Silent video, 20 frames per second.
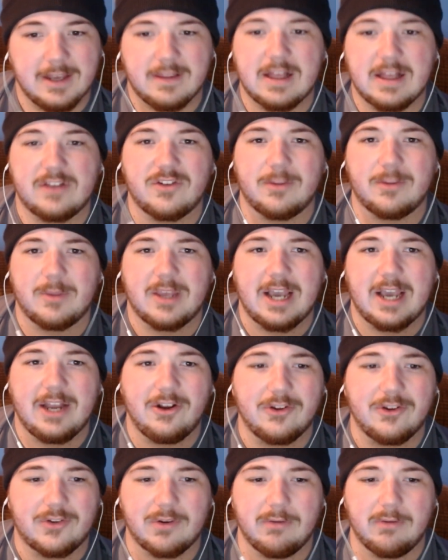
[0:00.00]
That's something I
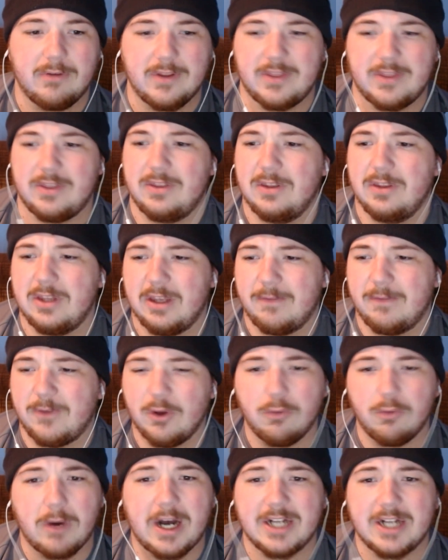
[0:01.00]
know. If
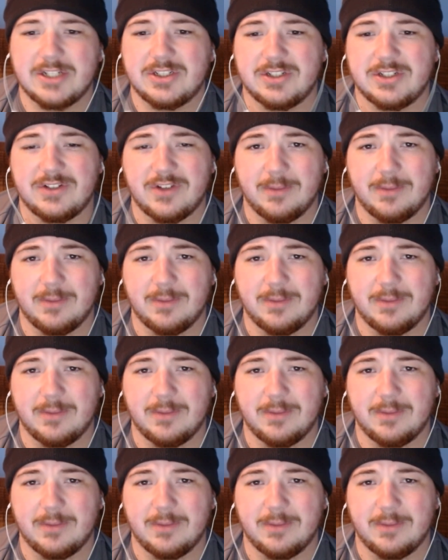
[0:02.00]
you watch